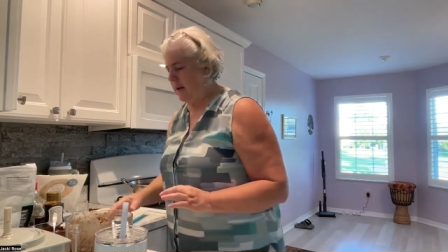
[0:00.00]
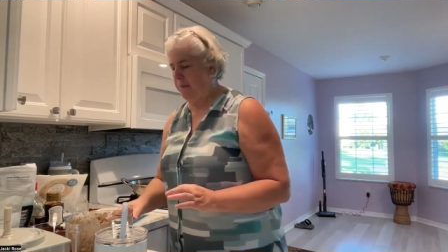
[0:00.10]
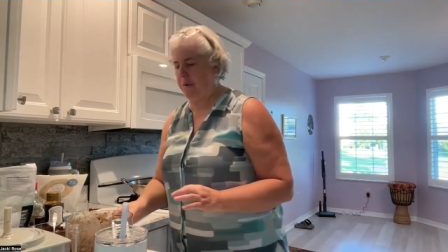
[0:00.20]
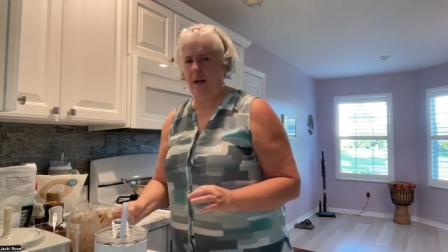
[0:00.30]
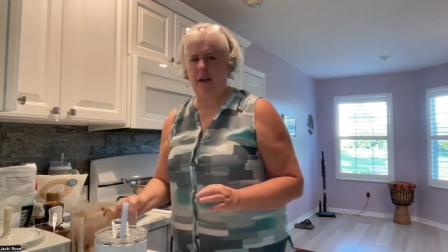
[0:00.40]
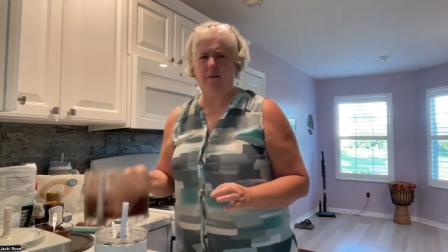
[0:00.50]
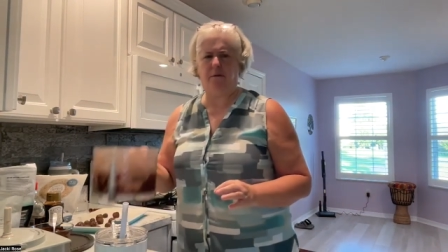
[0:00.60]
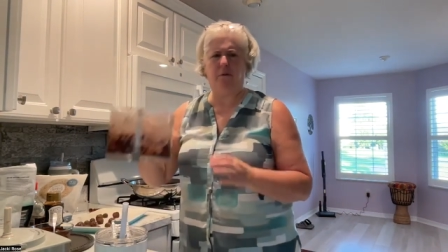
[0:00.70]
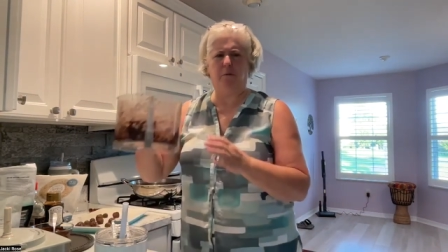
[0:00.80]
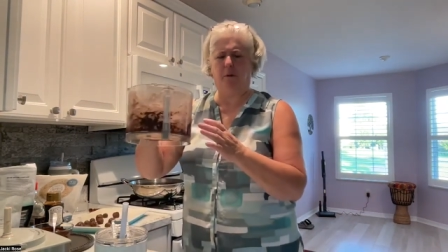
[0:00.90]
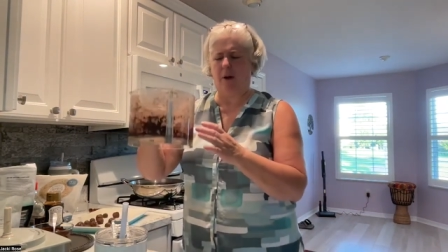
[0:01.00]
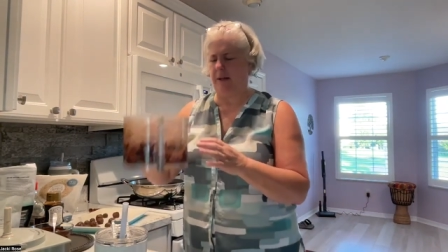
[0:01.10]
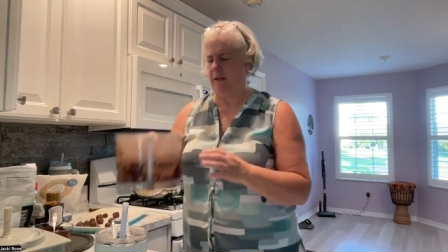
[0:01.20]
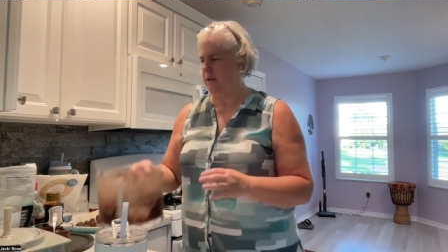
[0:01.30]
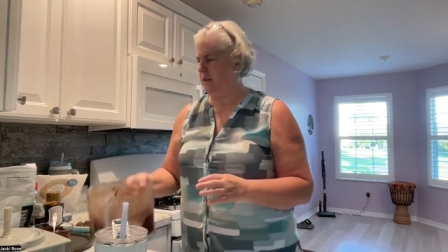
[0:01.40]
I put it in the food
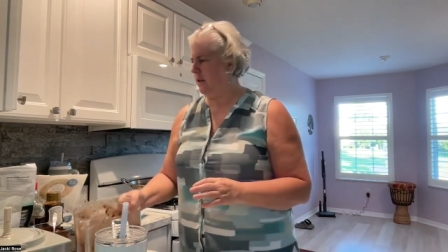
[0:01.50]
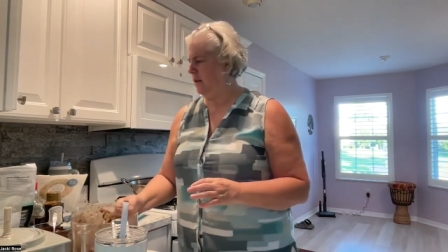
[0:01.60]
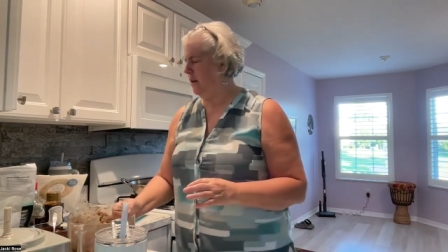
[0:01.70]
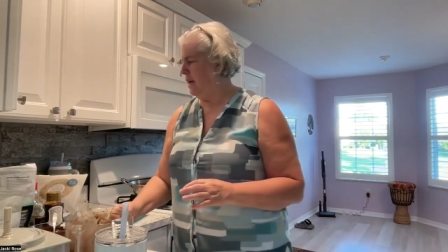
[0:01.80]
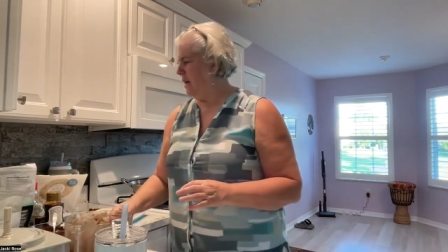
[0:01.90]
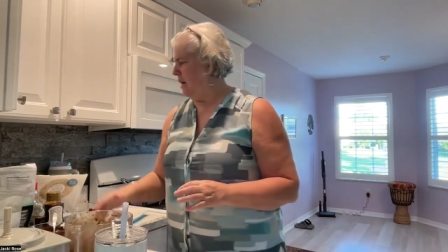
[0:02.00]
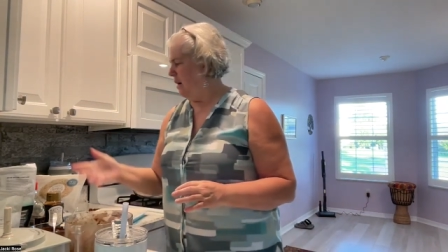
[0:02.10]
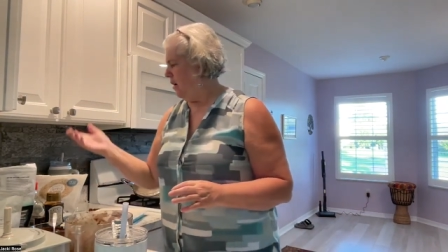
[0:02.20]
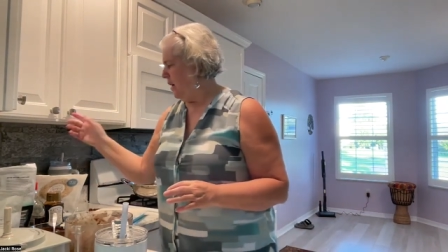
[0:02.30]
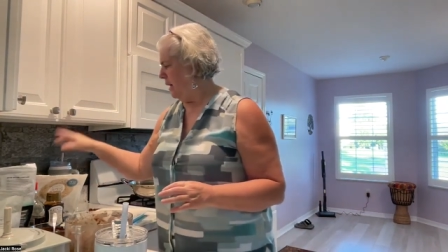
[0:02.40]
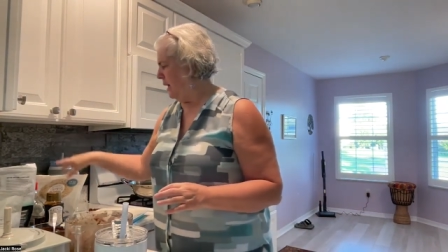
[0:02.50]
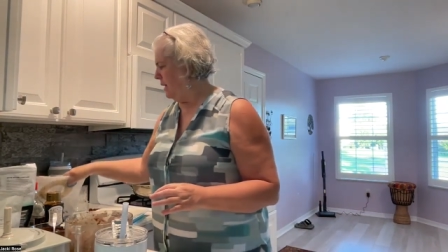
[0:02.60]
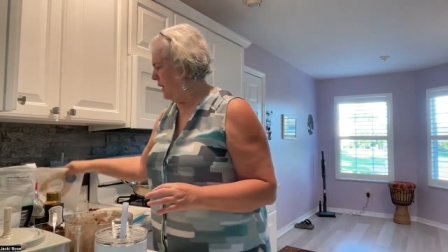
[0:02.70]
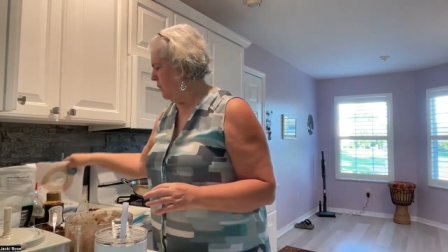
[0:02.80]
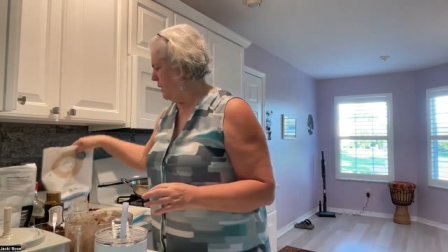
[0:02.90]
processor. All I
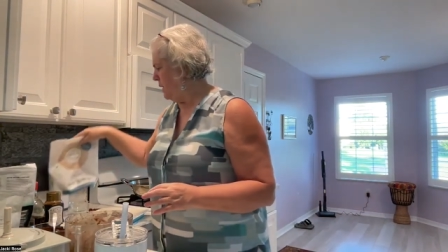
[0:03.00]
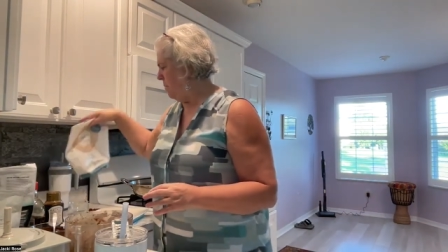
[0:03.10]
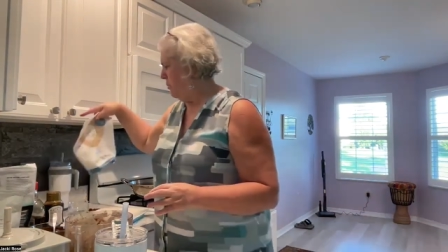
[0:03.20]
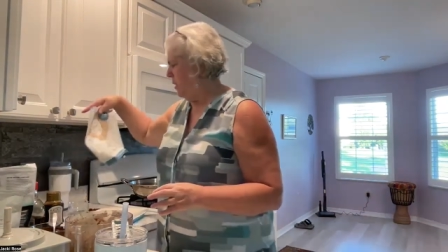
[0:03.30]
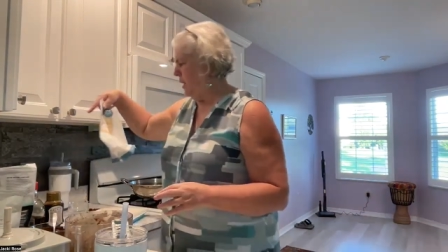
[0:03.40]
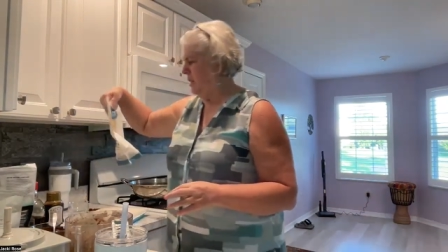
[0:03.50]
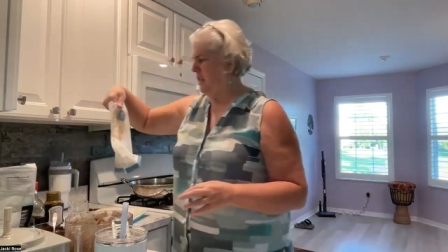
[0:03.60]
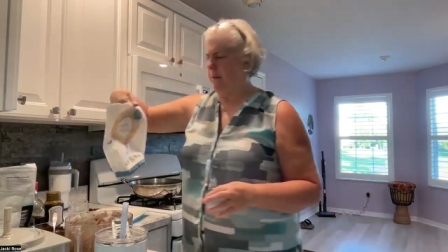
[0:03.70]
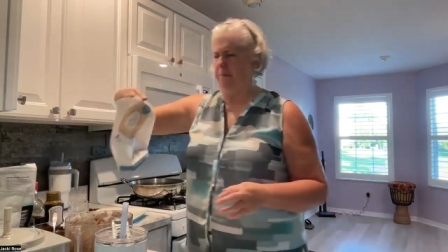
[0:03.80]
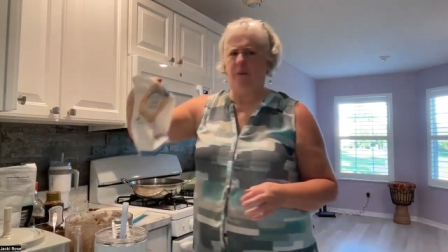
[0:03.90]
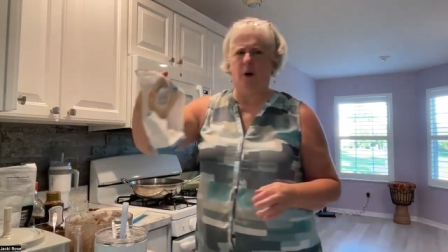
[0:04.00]
did was I put in some